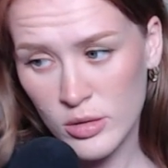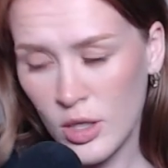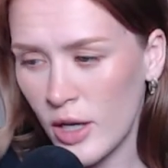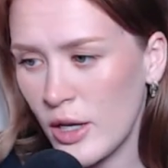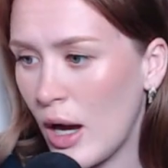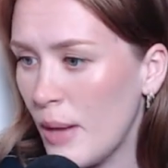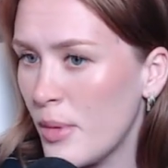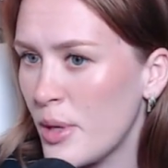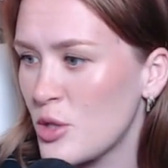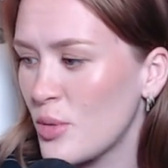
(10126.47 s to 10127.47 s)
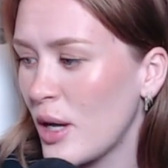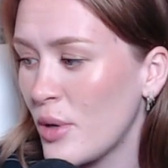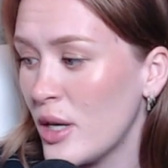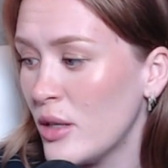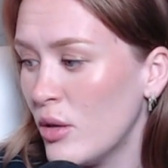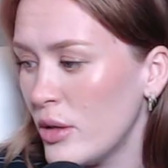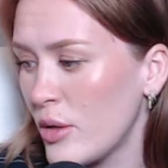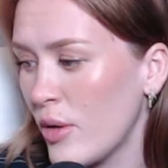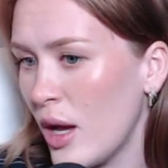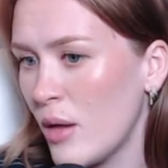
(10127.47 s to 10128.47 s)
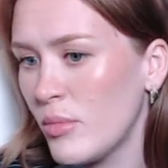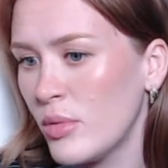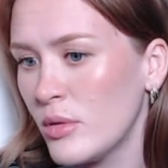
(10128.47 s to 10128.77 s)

God, now I'm a bitch when I win. Holy crap.